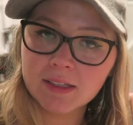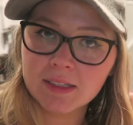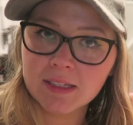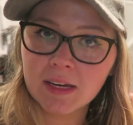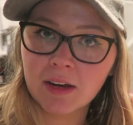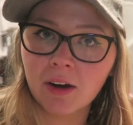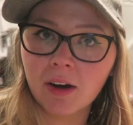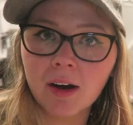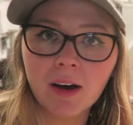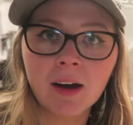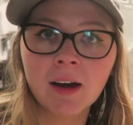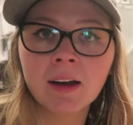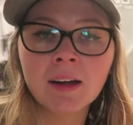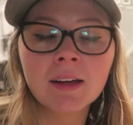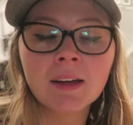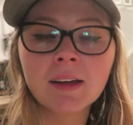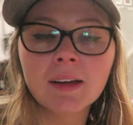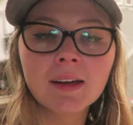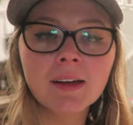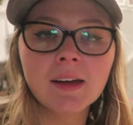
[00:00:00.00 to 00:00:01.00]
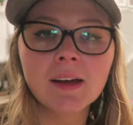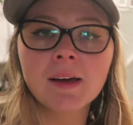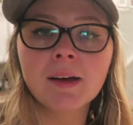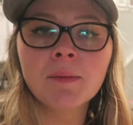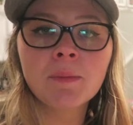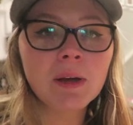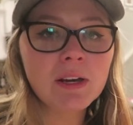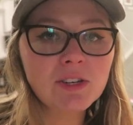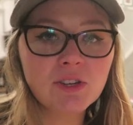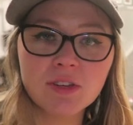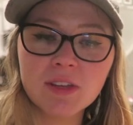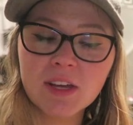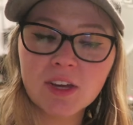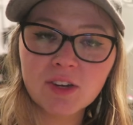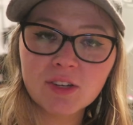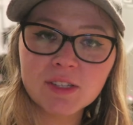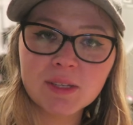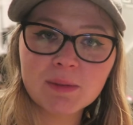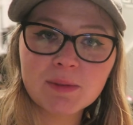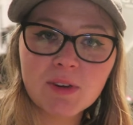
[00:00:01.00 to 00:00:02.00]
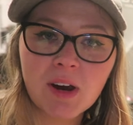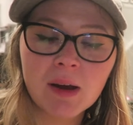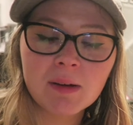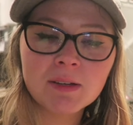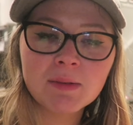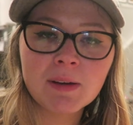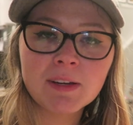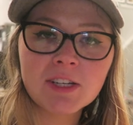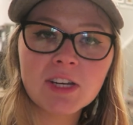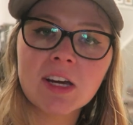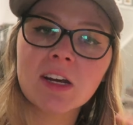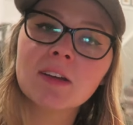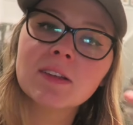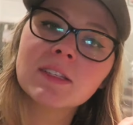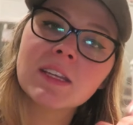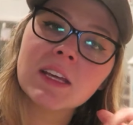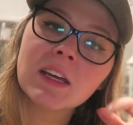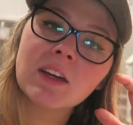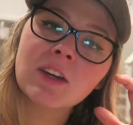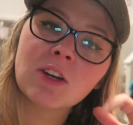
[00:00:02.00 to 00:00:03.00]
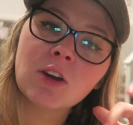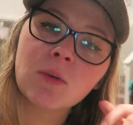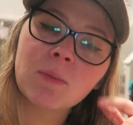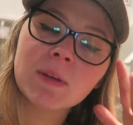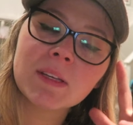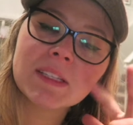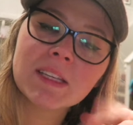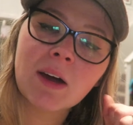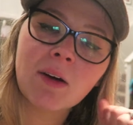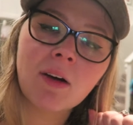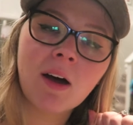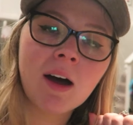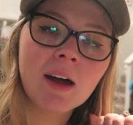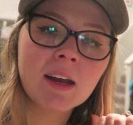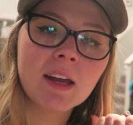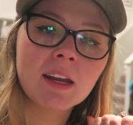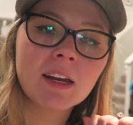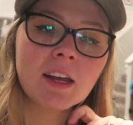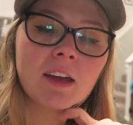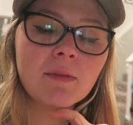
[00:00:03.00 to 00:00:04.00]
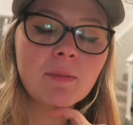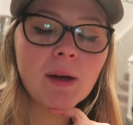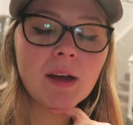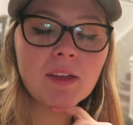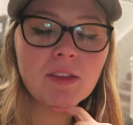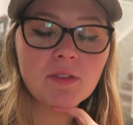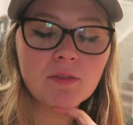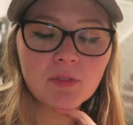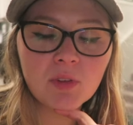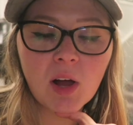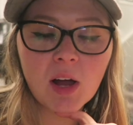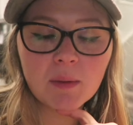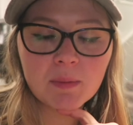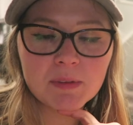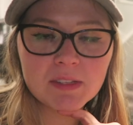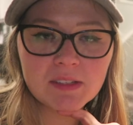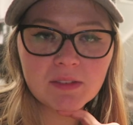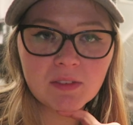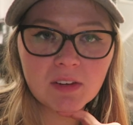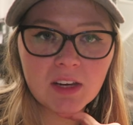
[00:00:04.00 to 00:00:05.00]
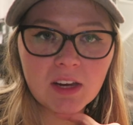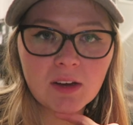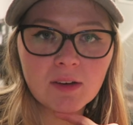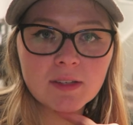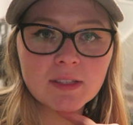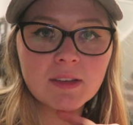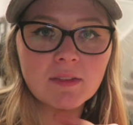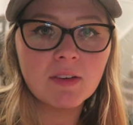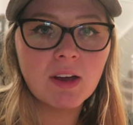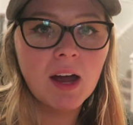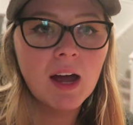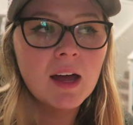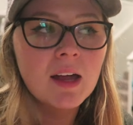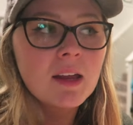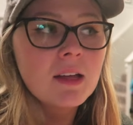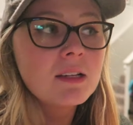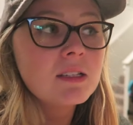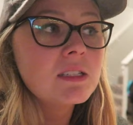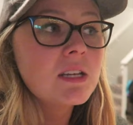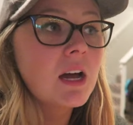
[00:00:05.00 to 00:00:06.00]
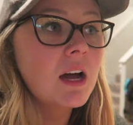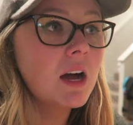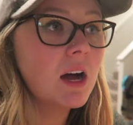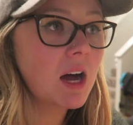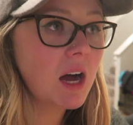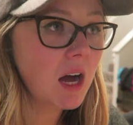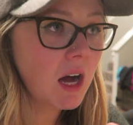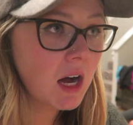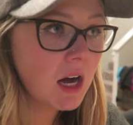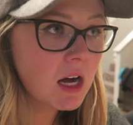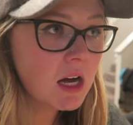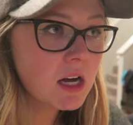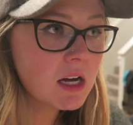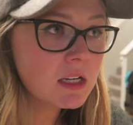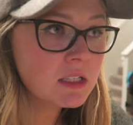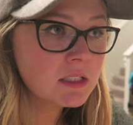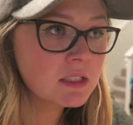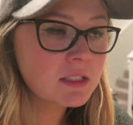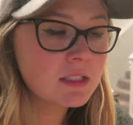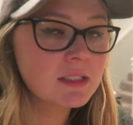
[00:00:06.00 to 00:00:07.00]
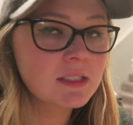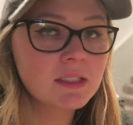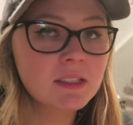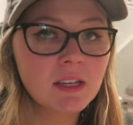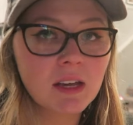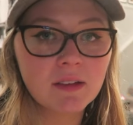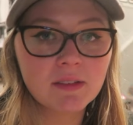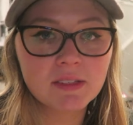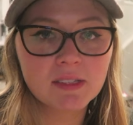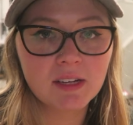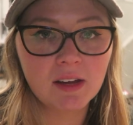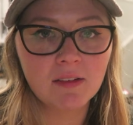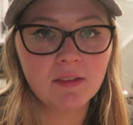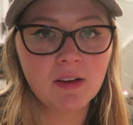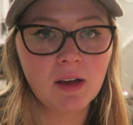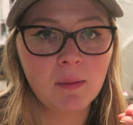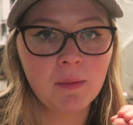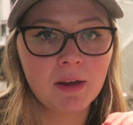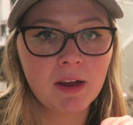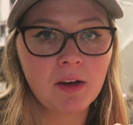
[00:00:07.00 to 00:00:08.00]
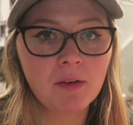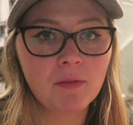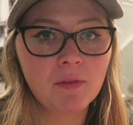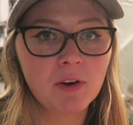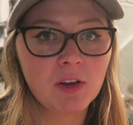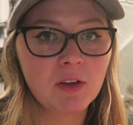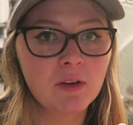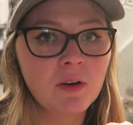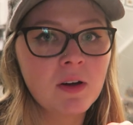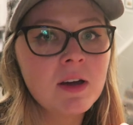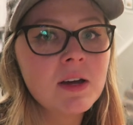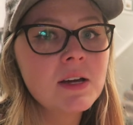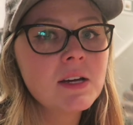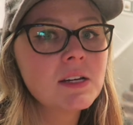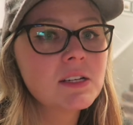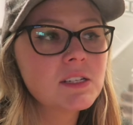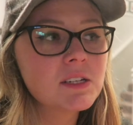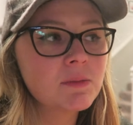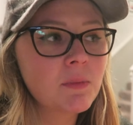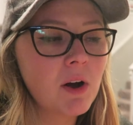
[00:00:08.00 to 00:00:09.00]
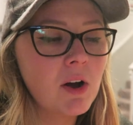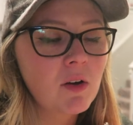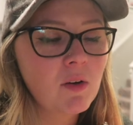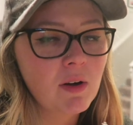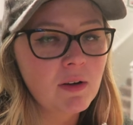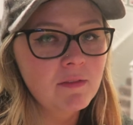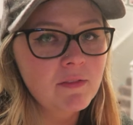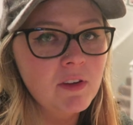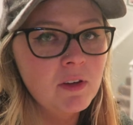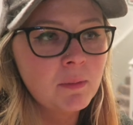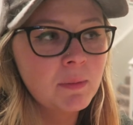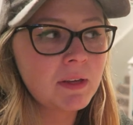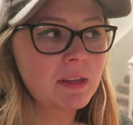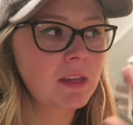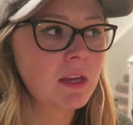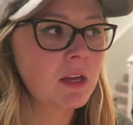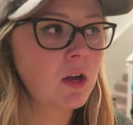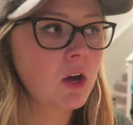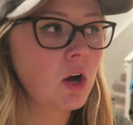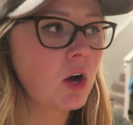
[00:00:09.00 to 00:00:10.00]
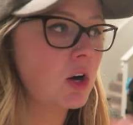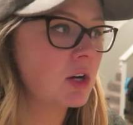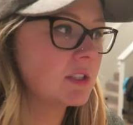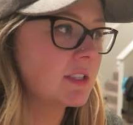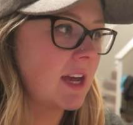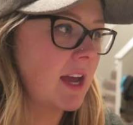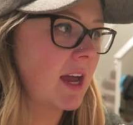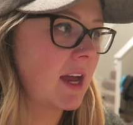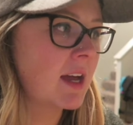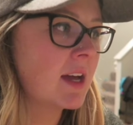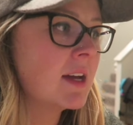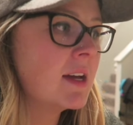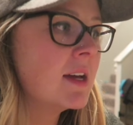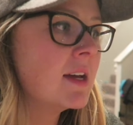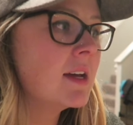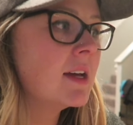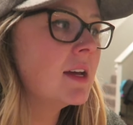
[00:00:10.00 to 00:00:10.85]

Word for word: Stinker. Make sure that you're subscribed to my channel so that you don't miss out on any of my other Vlogmas videos. I've got tons of stuff coming out for you. Tomorrow I'm filming like all day